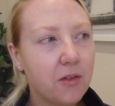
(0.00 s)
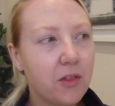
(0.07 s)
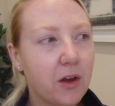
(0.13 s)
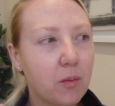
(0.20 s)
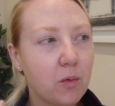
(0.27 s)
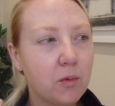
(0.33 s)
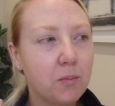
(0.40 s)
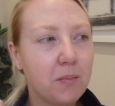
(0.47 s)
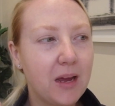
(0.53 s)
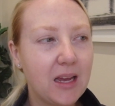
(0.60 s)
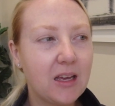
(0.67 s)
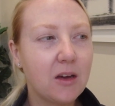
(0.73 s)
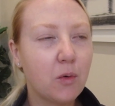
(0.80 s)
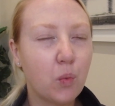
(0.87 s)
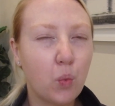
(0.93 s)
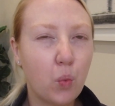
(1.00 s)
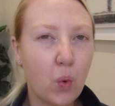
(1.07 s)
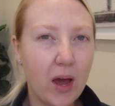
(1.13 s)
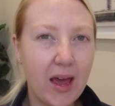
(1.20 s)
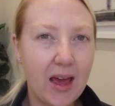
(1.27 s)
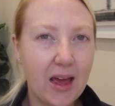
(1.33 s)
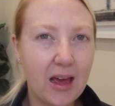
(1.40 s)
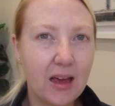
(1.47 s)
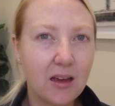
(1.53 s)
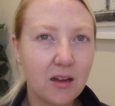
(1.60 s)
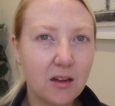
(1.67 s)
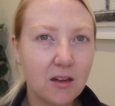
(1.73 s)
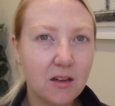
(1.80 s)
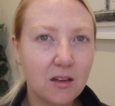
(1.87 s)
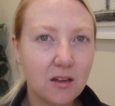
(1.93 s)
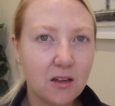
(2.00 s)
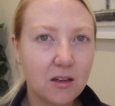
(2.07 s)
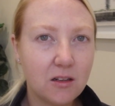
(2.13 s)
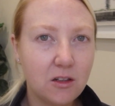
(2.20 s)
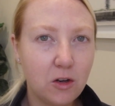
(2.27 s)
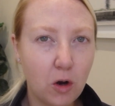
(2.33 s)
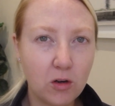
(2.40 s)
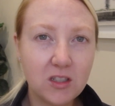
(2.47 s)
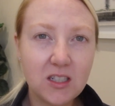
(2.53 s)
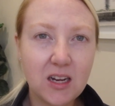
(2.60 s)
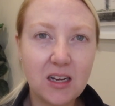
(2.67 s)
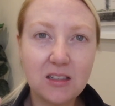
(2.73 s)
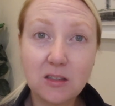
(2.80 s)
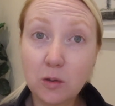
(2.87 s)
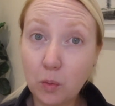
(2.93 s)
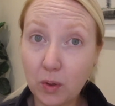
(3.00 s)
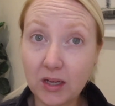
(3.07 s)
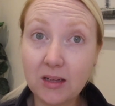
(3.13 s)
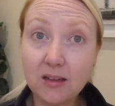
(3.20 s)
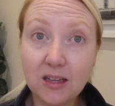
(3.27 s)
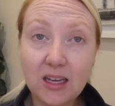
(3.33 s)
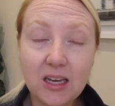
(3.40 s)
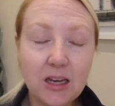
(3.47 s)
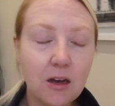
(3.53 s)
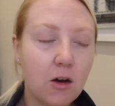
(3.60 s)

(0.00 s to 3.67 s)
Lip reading: that will make it wear not as quickly.